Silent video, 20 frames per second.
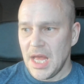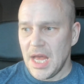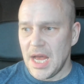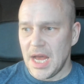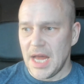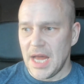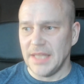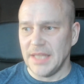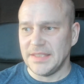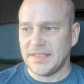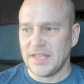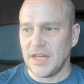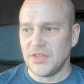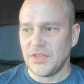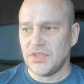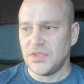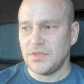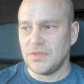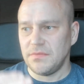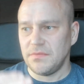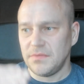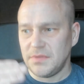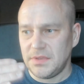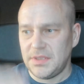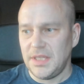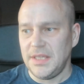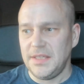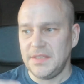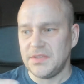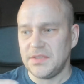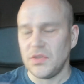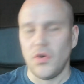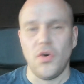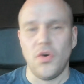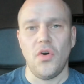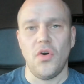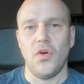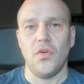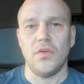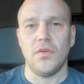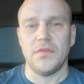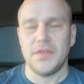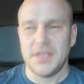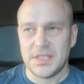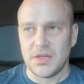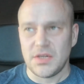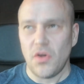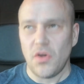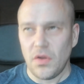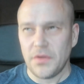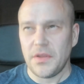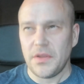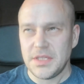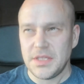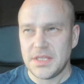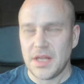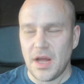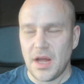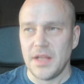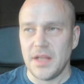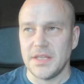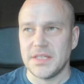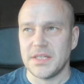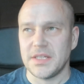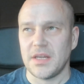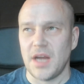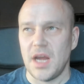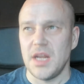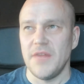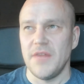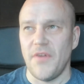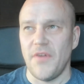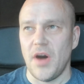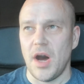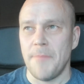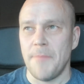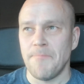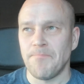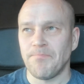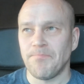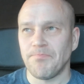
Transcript: And as such, these all these all these styles kind of uh,